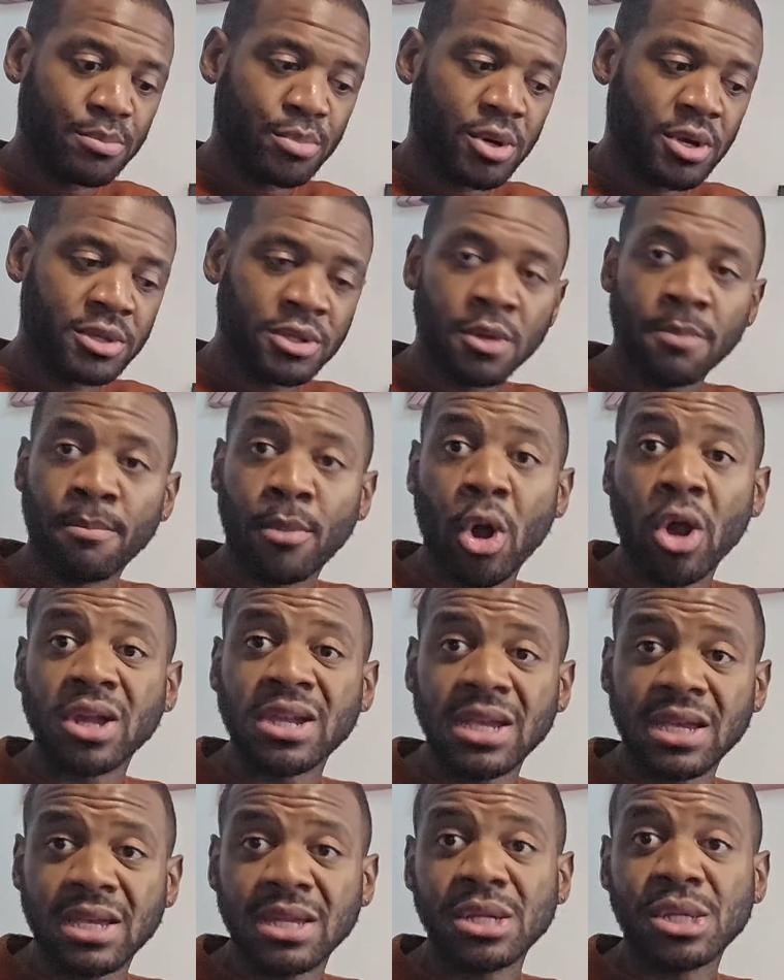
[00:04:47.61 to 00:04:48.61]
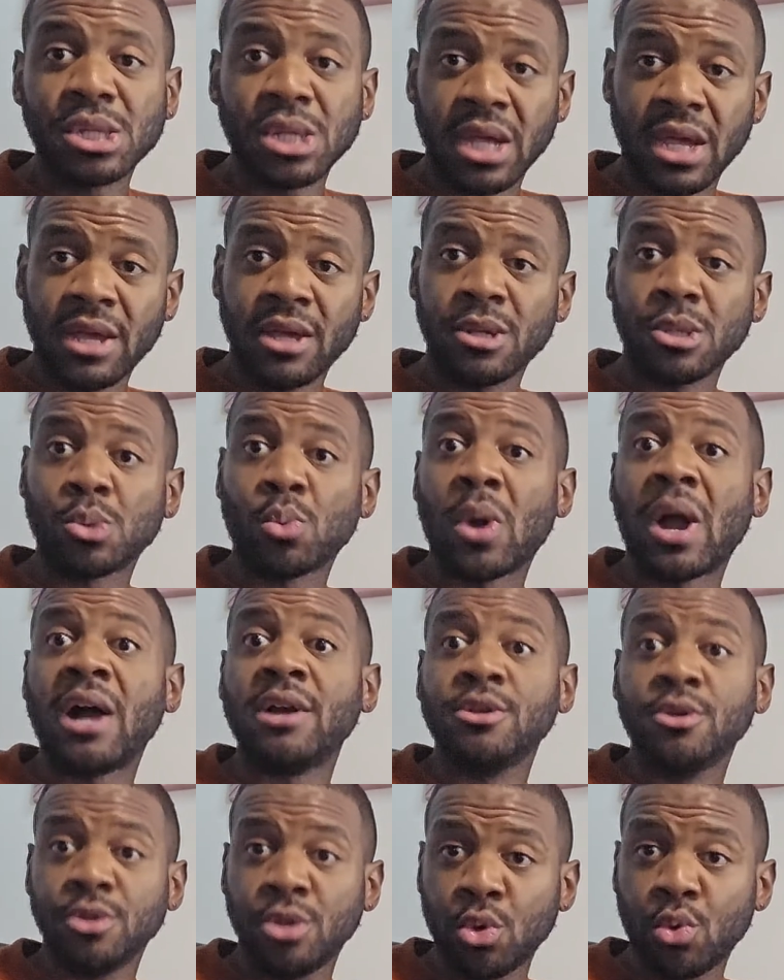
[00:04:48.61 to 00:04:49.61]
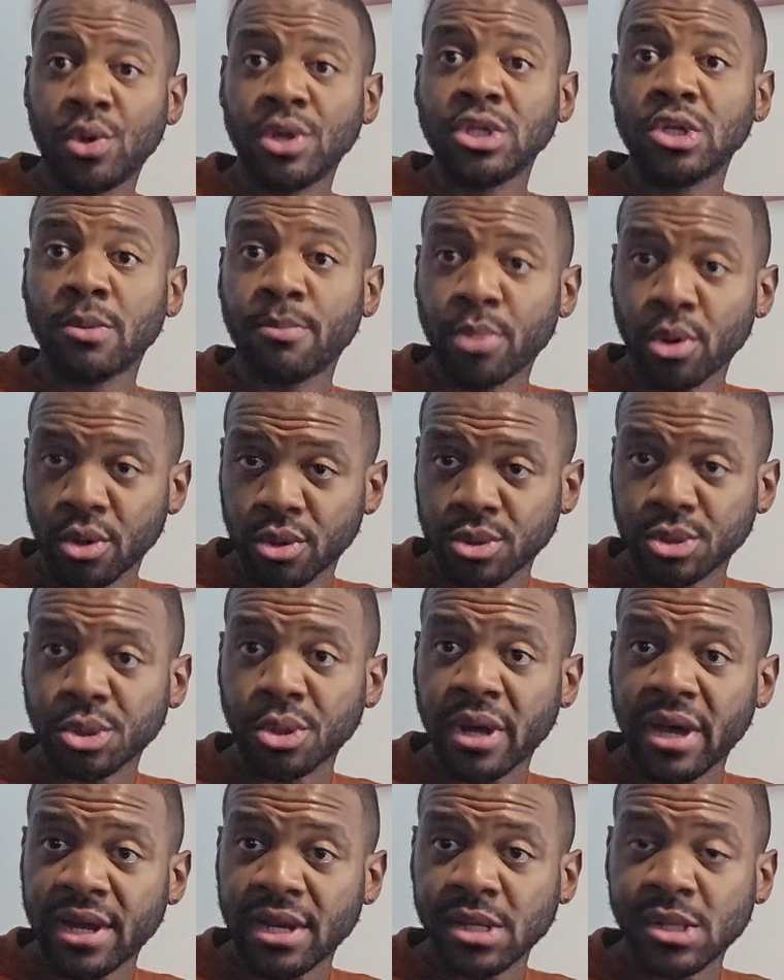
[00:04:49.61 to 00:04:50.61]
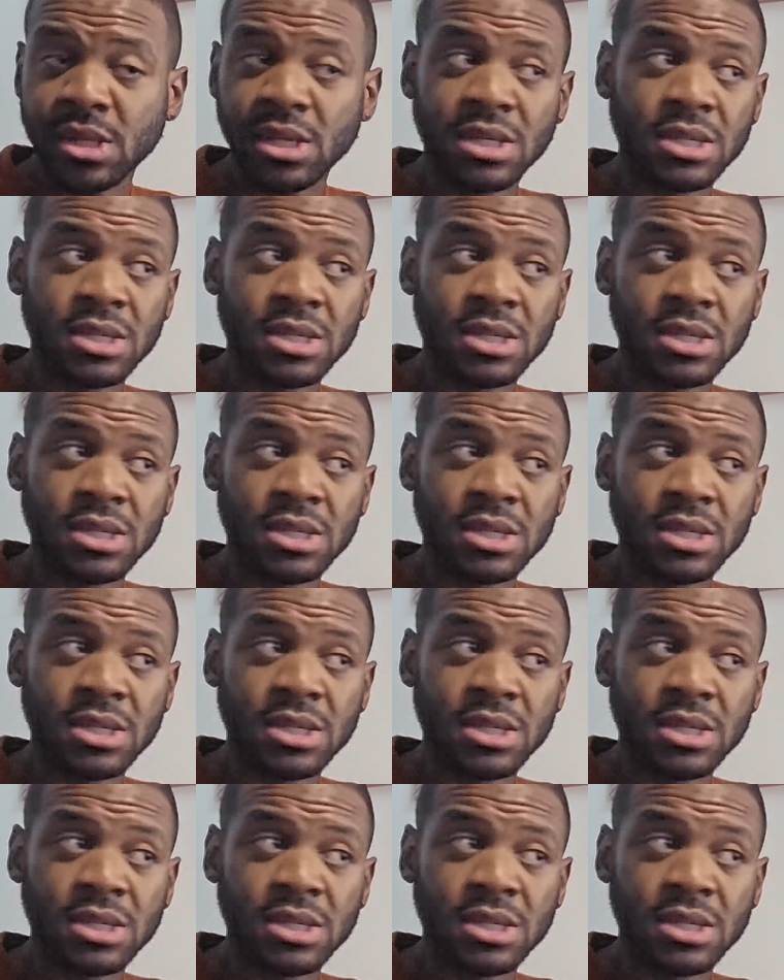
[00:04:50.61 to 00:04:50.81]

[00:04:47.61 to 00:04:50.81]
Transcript: but the market can change while you're doing your BRRRR strategy.